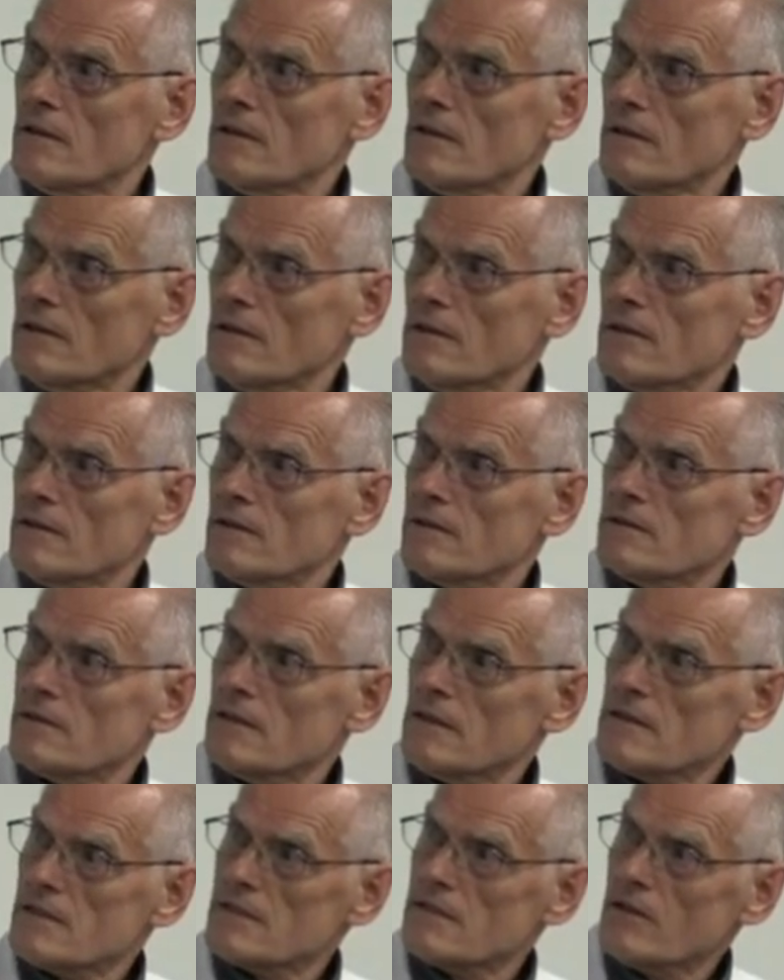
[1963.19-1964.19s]
it
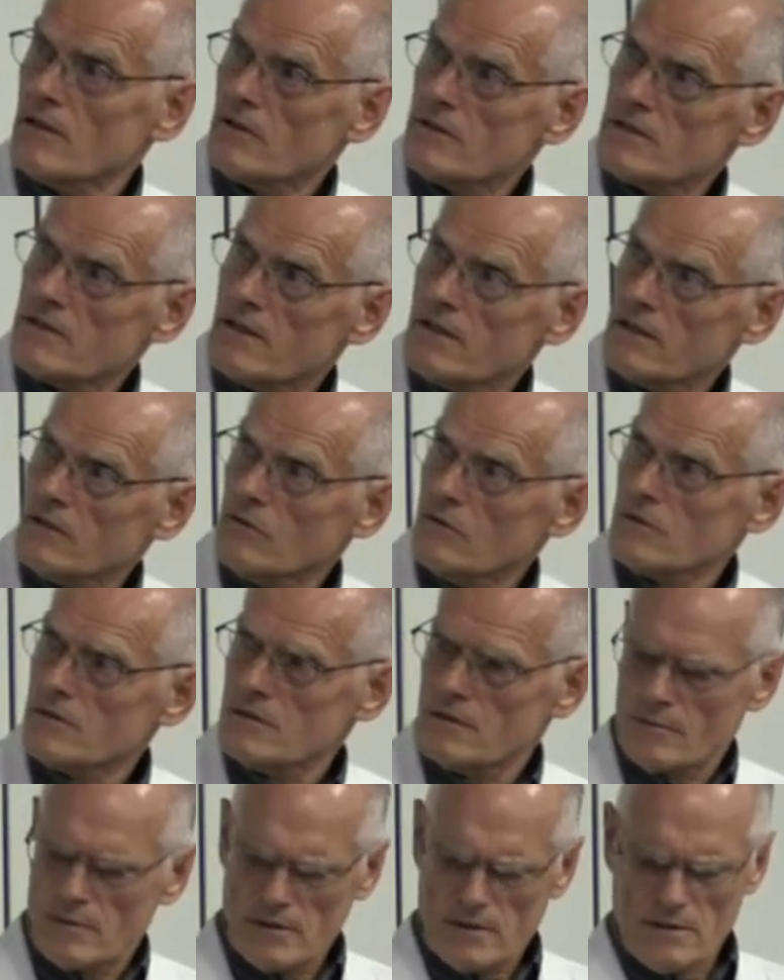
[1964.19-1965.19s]
doesn't say how it's diagnosed
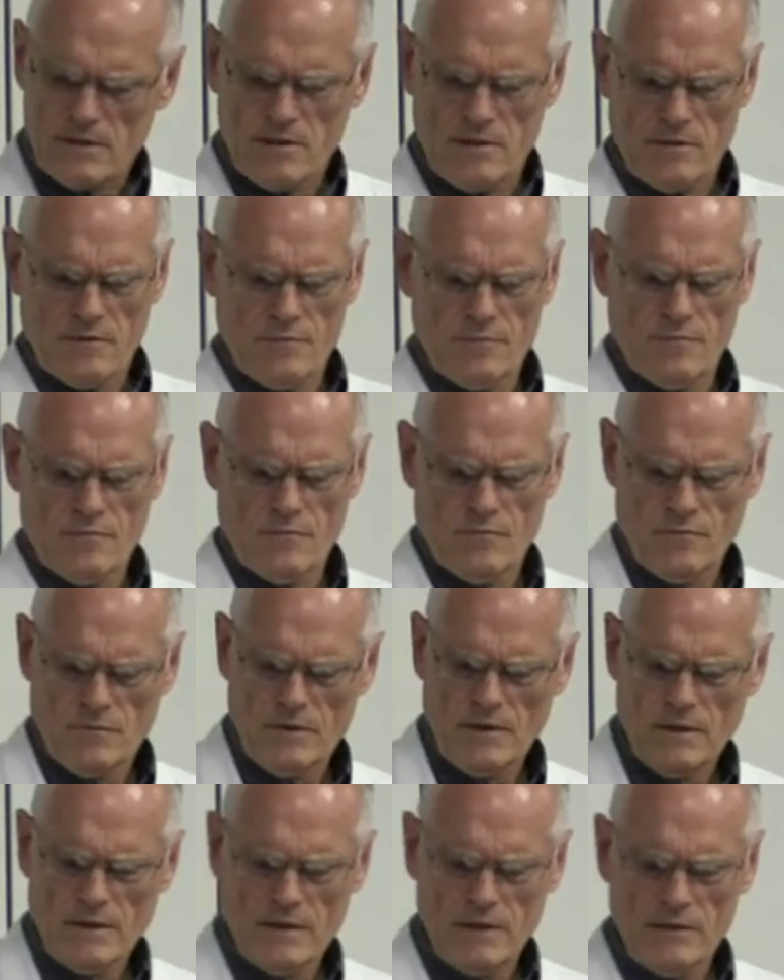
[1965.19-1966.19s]
here, but
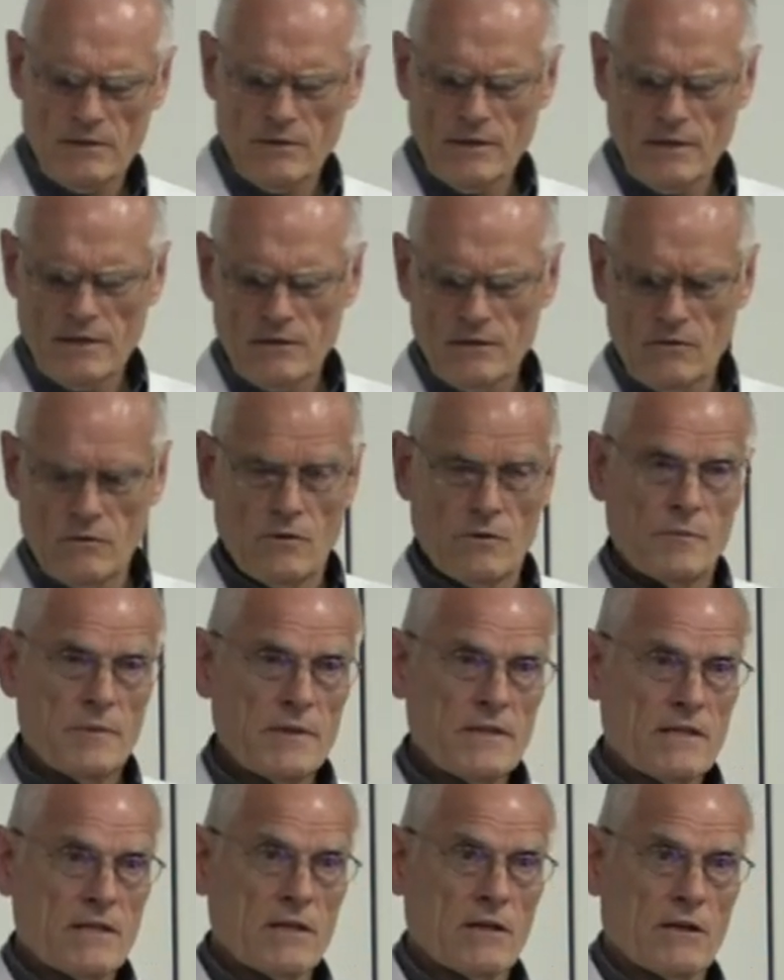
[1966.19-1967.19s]
again, you can do a
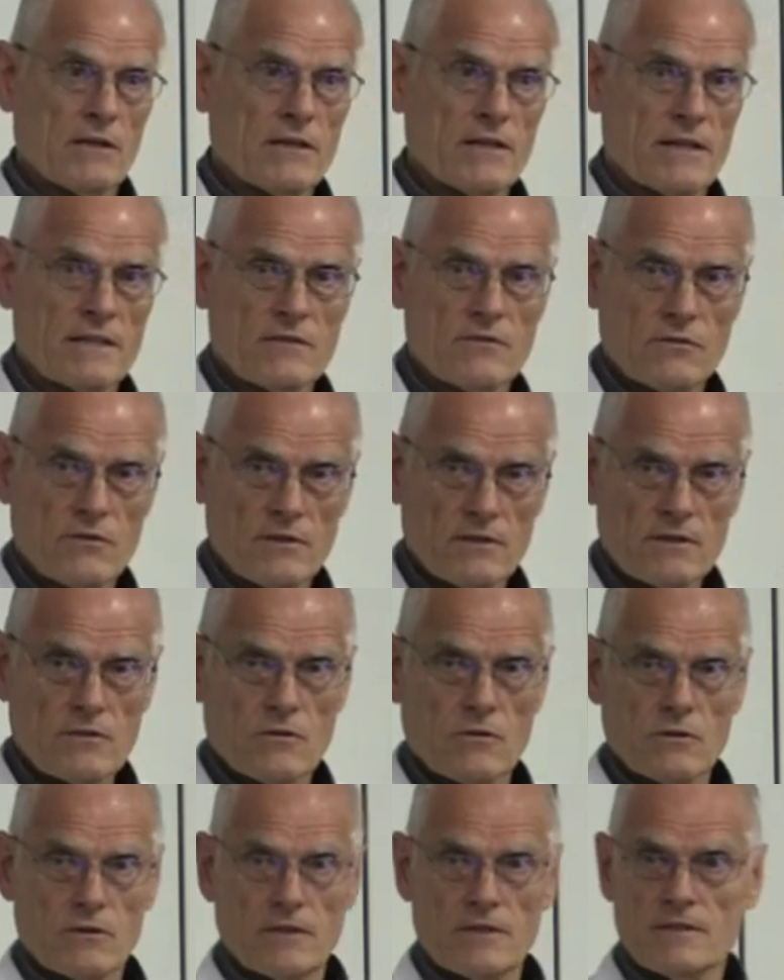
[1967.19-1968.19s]
PCR test for this
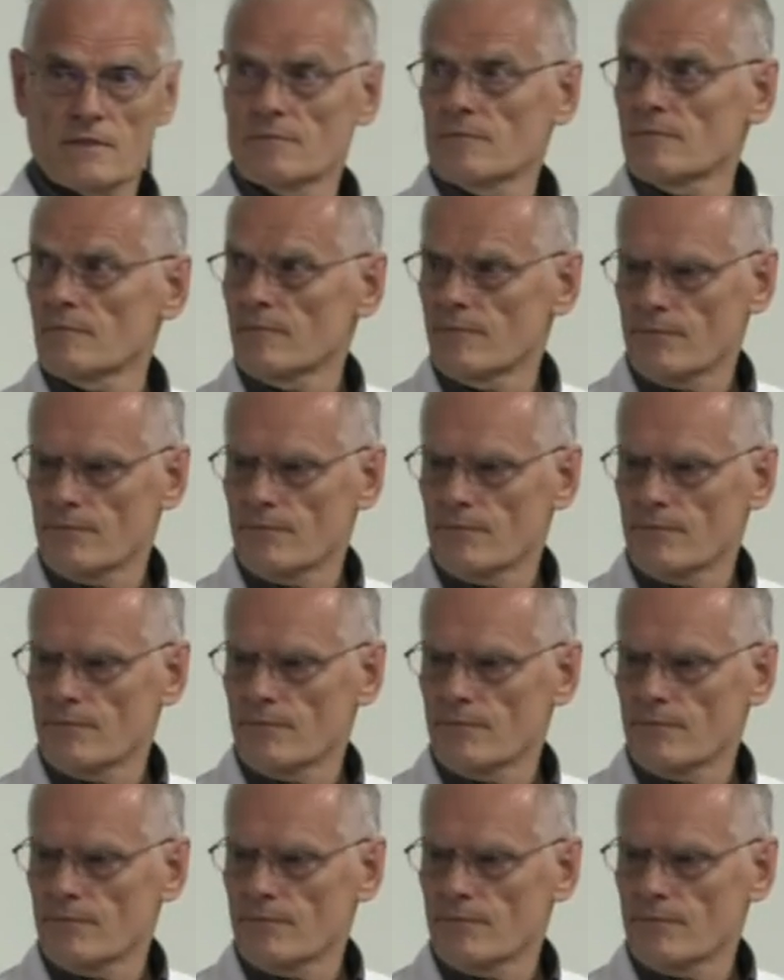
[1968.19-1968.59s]
organism.